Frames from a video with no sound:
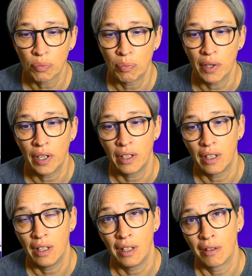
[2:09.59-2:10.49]
but
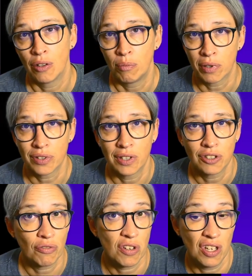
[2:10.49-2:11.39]
it could
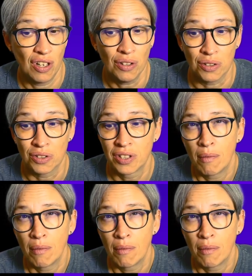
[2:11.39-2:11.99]
persist for years.